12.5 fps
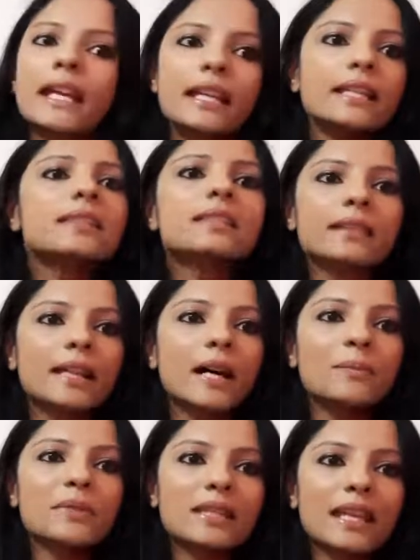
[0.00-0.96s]

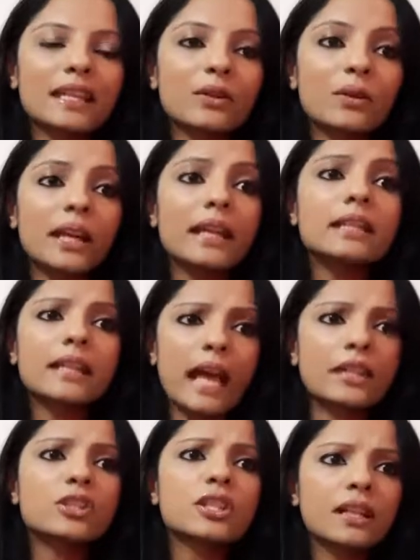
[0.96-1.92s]
InstaThumbs can create
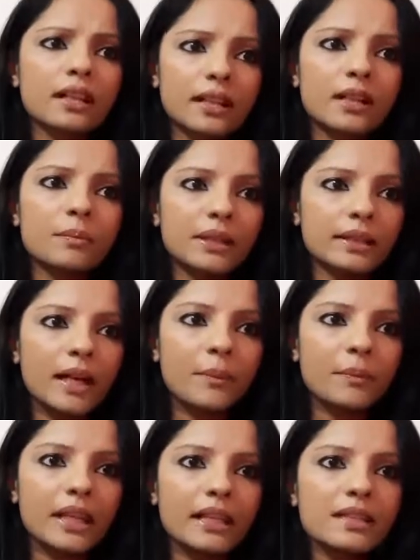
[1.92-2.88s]
catchy clickable
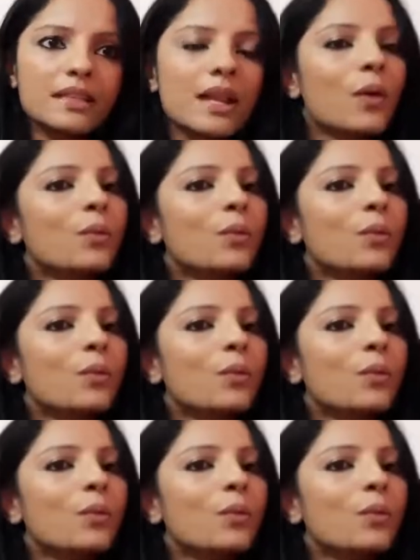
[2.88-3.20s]
thumbnails